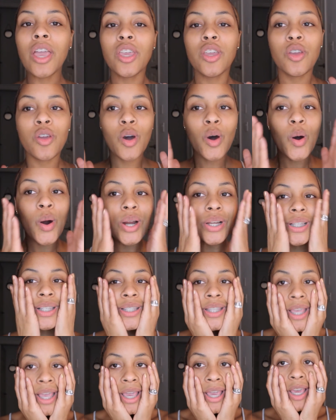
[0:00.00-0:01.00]
your
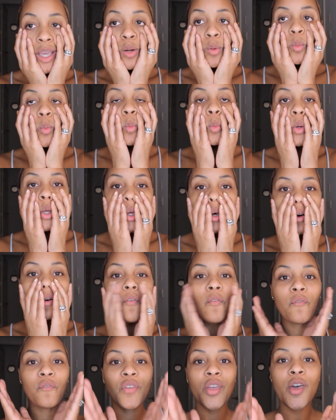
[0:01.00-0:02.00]
skin
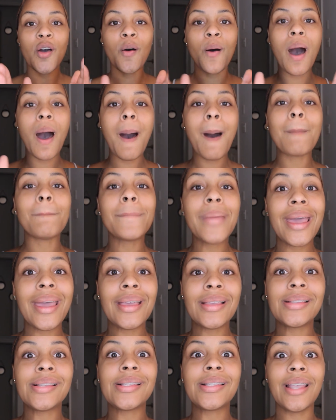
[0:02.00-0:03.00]
will feel
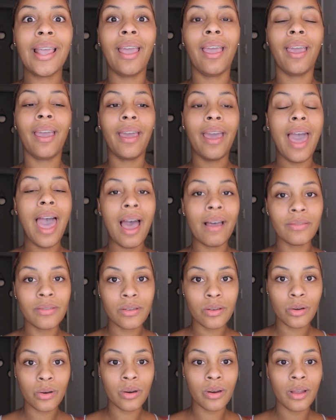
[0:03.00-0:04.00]
amazing
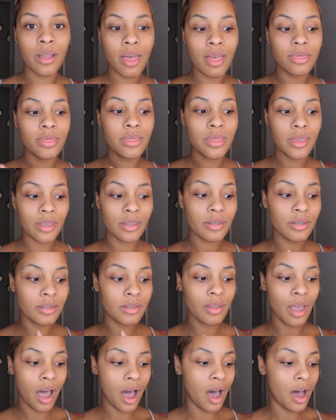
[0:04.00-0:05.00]
after
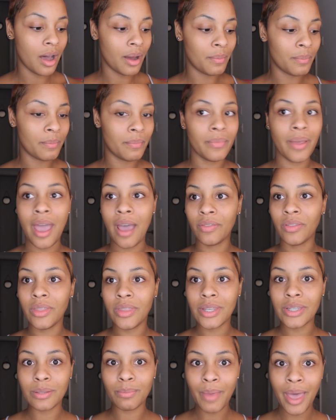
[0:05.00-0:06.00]
this um,
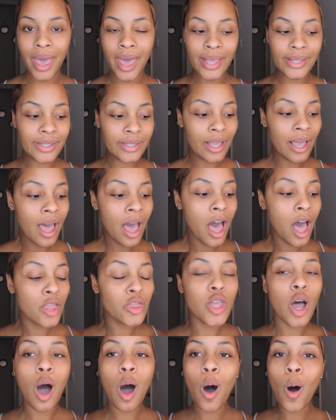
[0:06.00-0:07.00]
after this mask
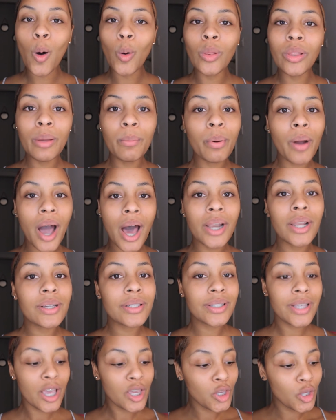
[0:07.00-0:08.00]
the only
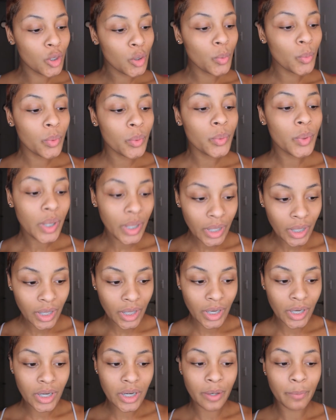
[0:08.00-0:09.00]
products that you will
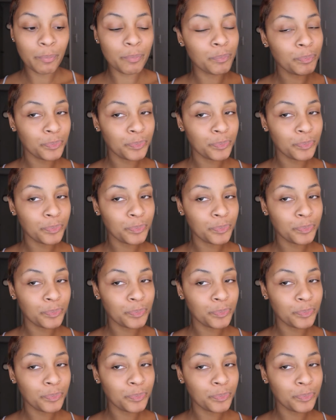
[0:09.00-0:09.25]
need